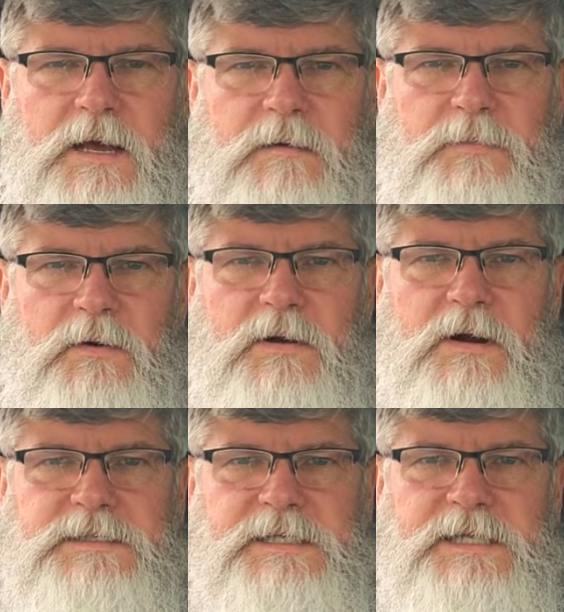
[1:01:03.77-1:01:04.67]

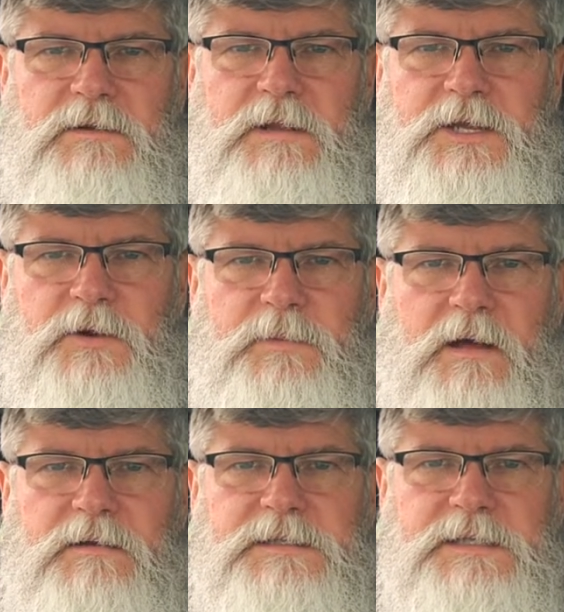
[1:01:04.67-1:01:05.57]
Bogart says, I don't like your
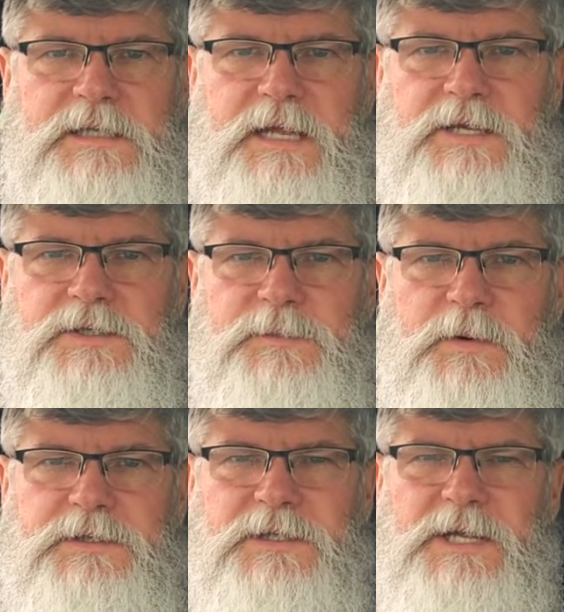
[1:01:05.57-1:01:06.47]
politics. I like you as a
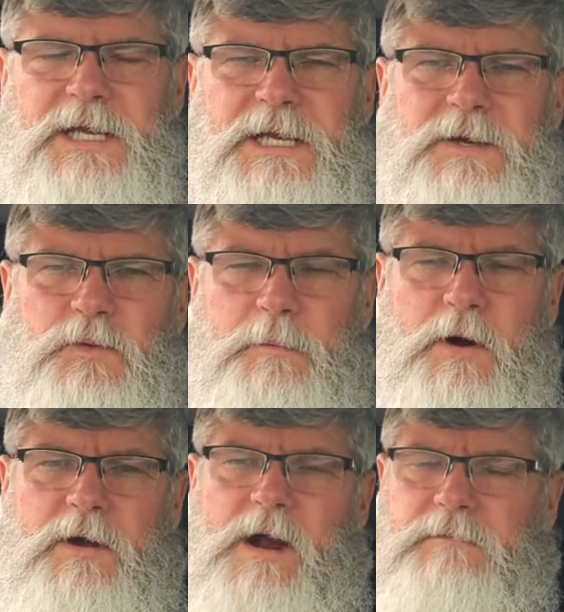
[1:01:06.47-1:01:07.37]
person. Well,
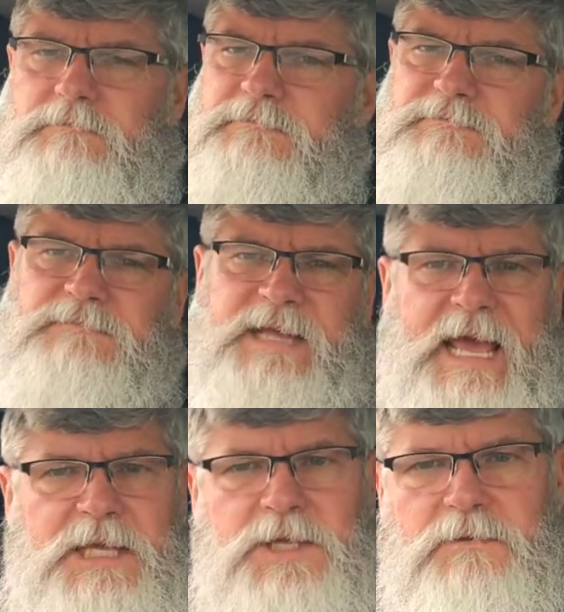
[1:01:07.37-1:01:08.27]
Bogart,
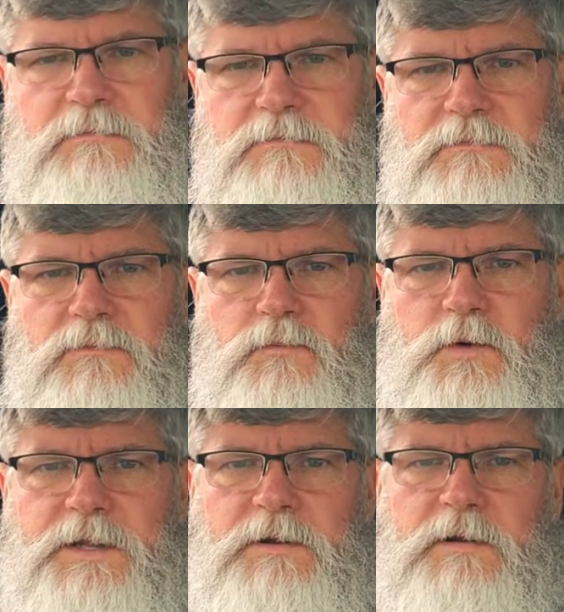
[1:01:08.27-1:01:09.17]
thank you.
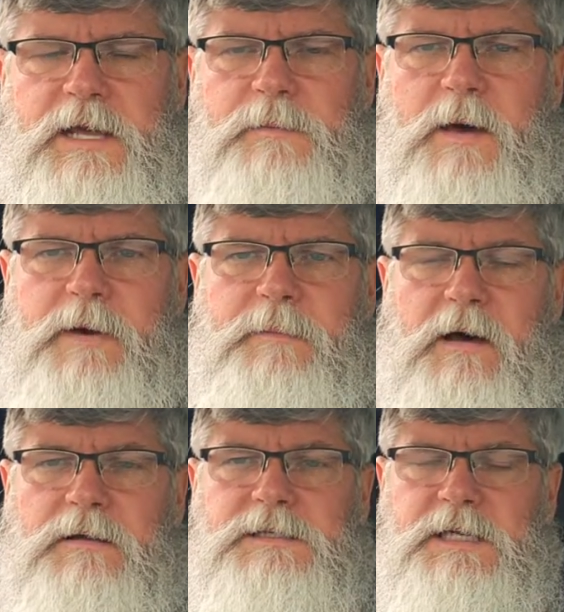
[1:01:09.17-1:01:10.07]
What do you don't like about my
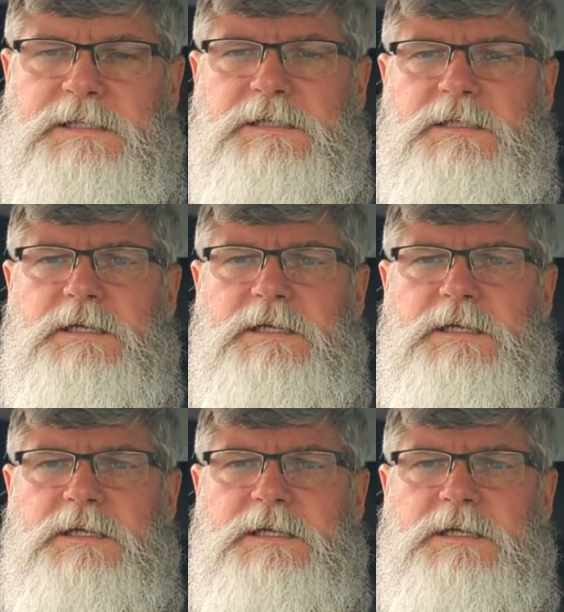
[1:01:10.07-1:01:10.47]
politics?